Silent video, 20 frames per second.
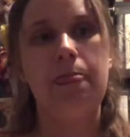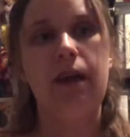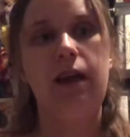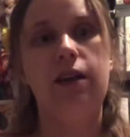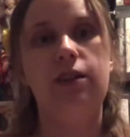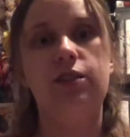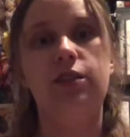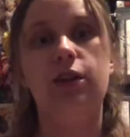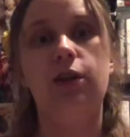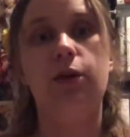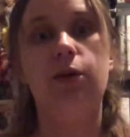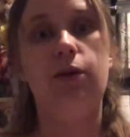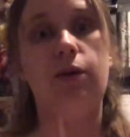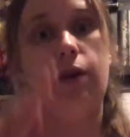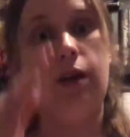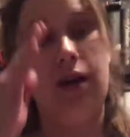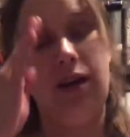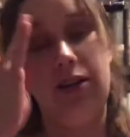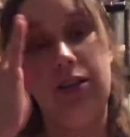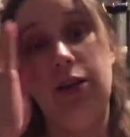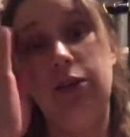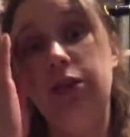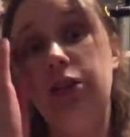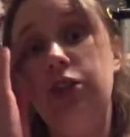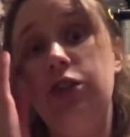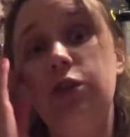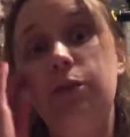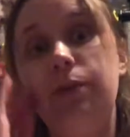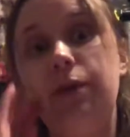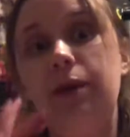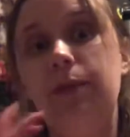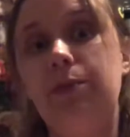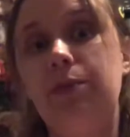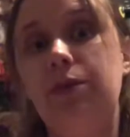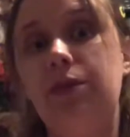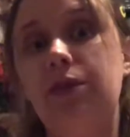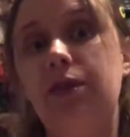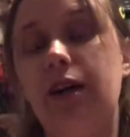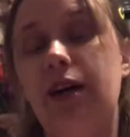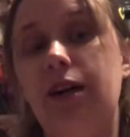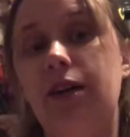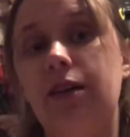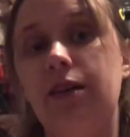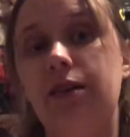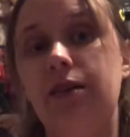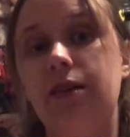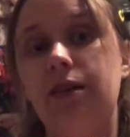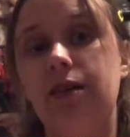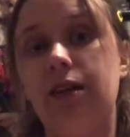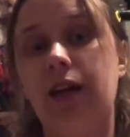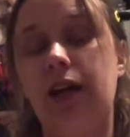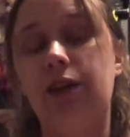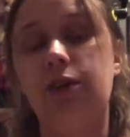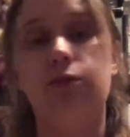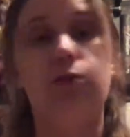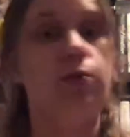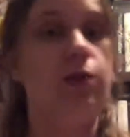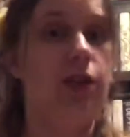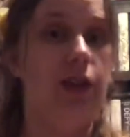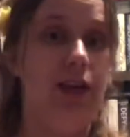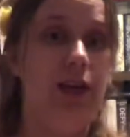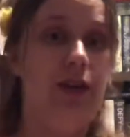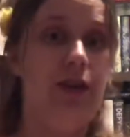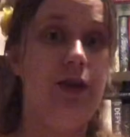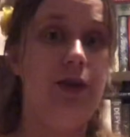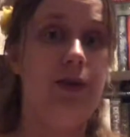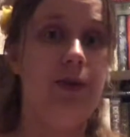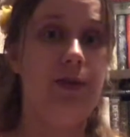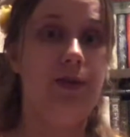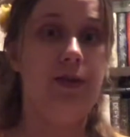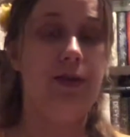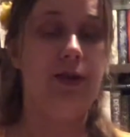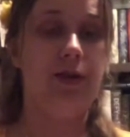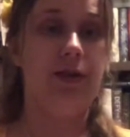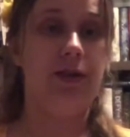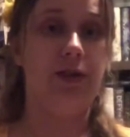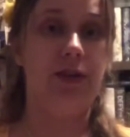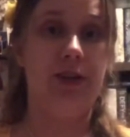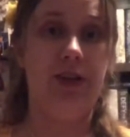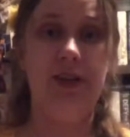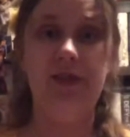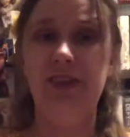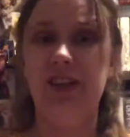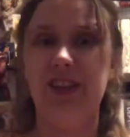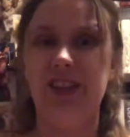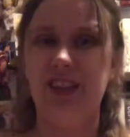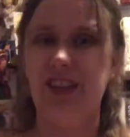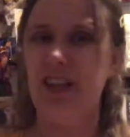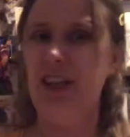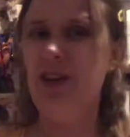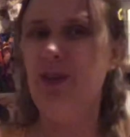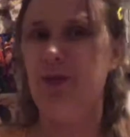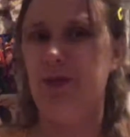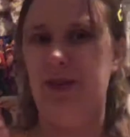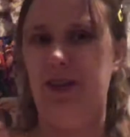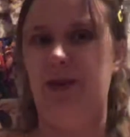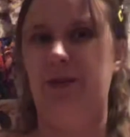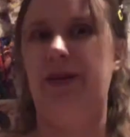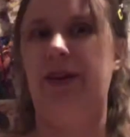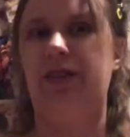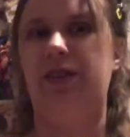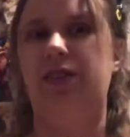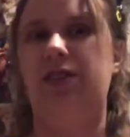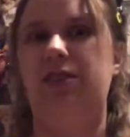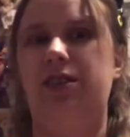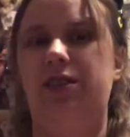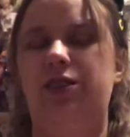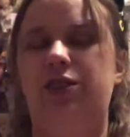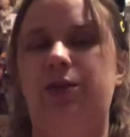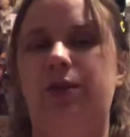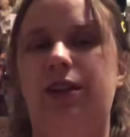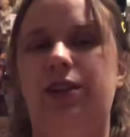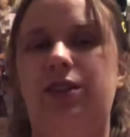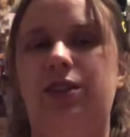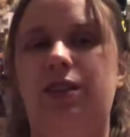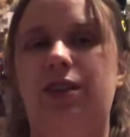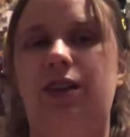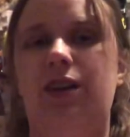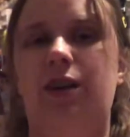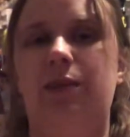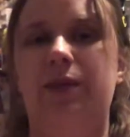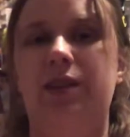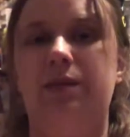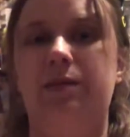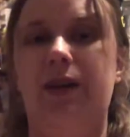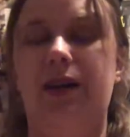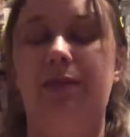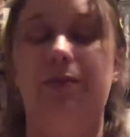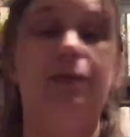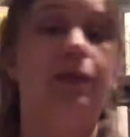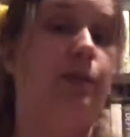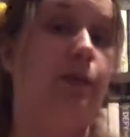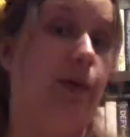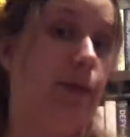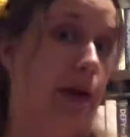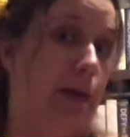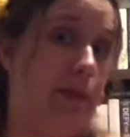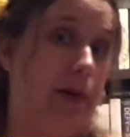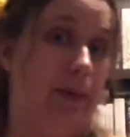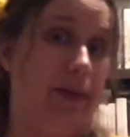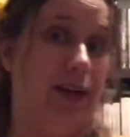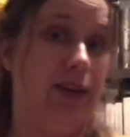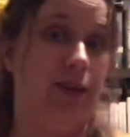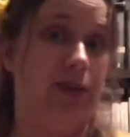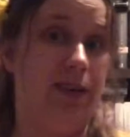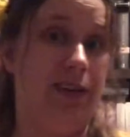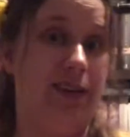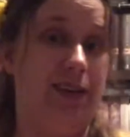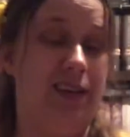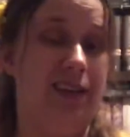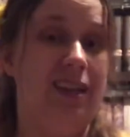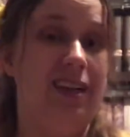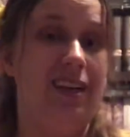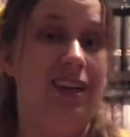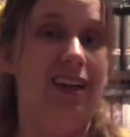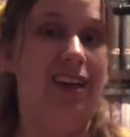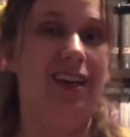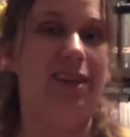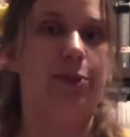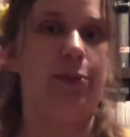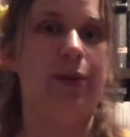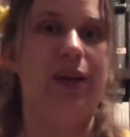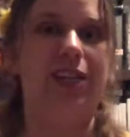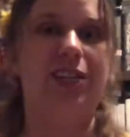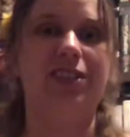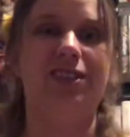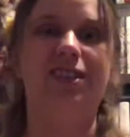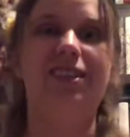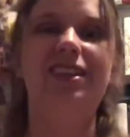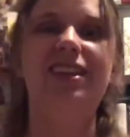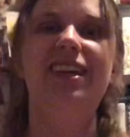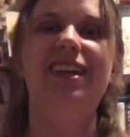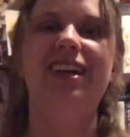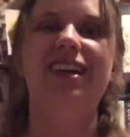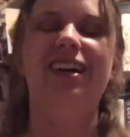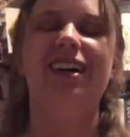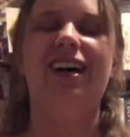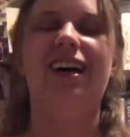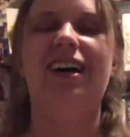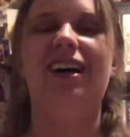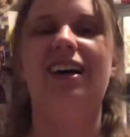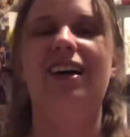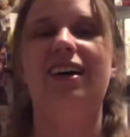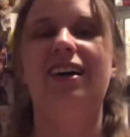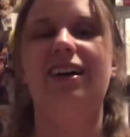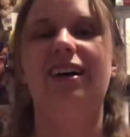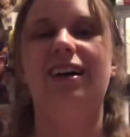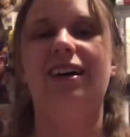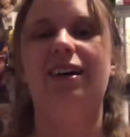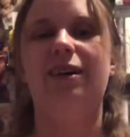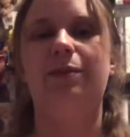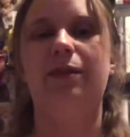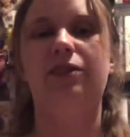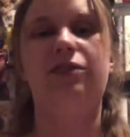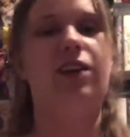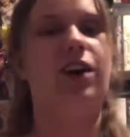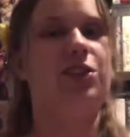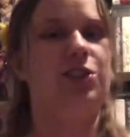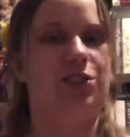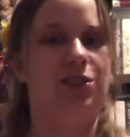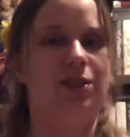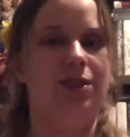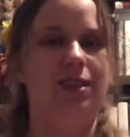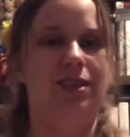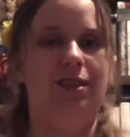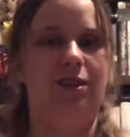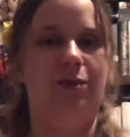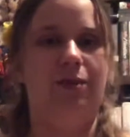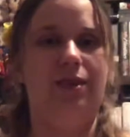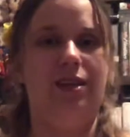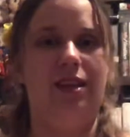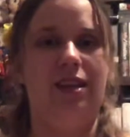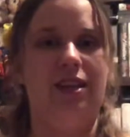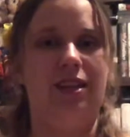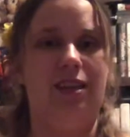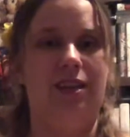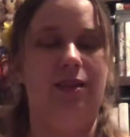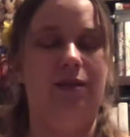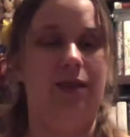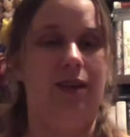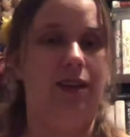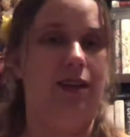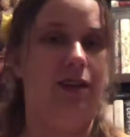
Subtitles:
So the only two people that kind of really know even a little bit about the situation is my beta reader, Rachel. My father knows a little bit, and then